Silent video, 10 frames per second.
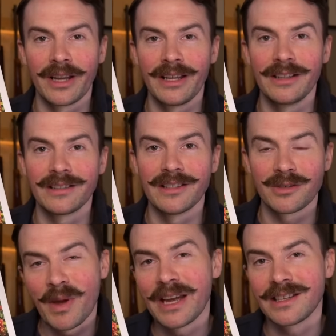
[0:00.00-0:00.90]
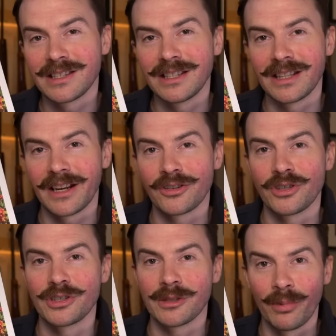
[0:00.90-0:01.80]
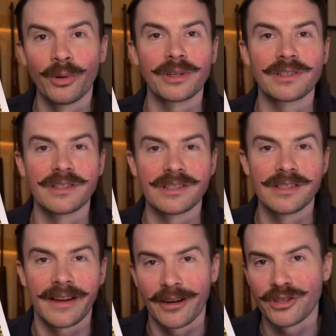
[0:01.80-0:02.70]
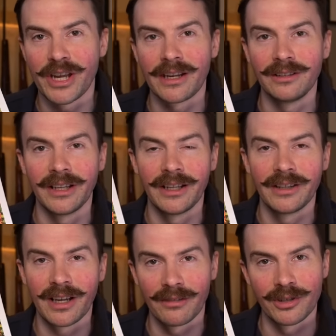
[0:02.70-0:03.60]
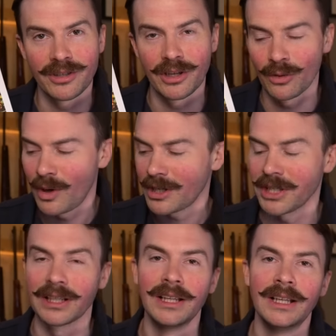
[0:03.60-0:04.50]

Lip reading: and it's this magazine that actually supports this entire channel and the coverage that you're watching.